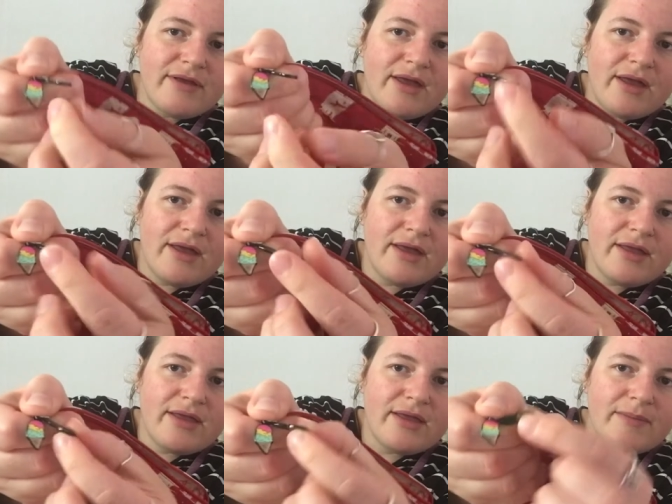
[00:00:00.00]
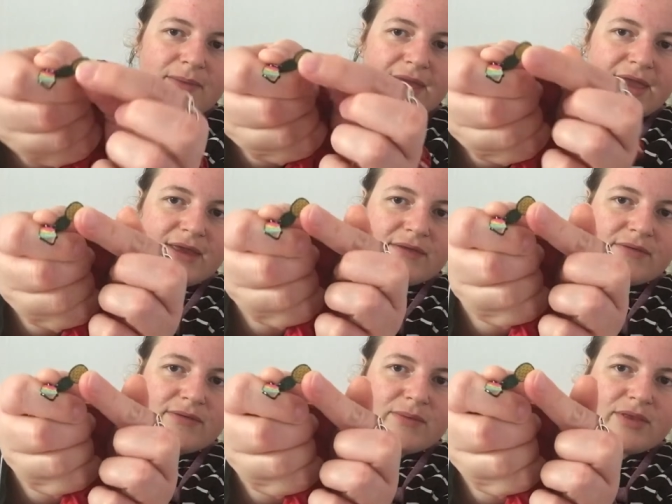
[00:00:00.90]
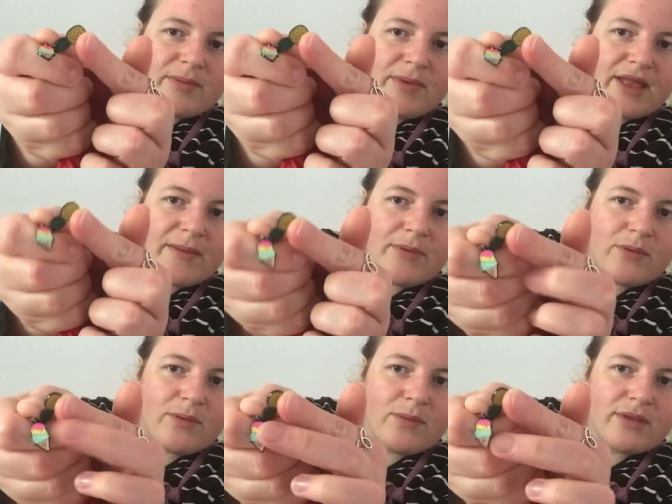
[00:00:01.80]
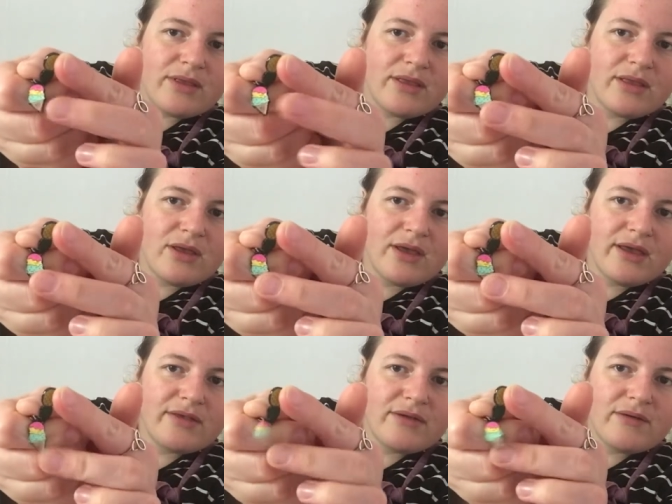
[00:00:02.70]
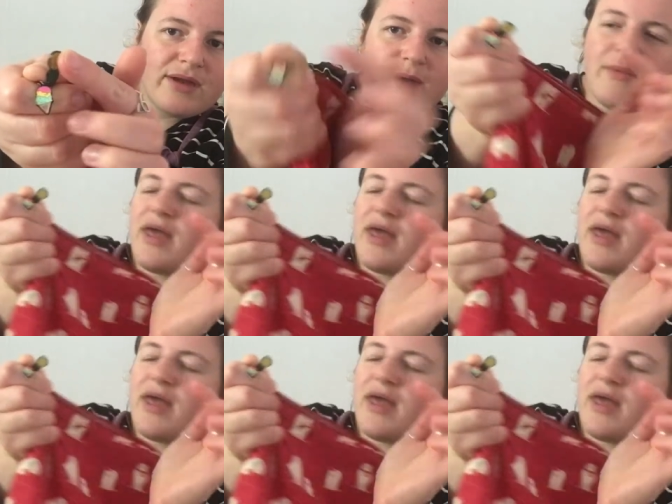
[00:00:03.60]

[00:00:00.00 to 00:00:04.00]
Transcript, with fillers: uh, in my heels. One's pineapple, one's ice cream.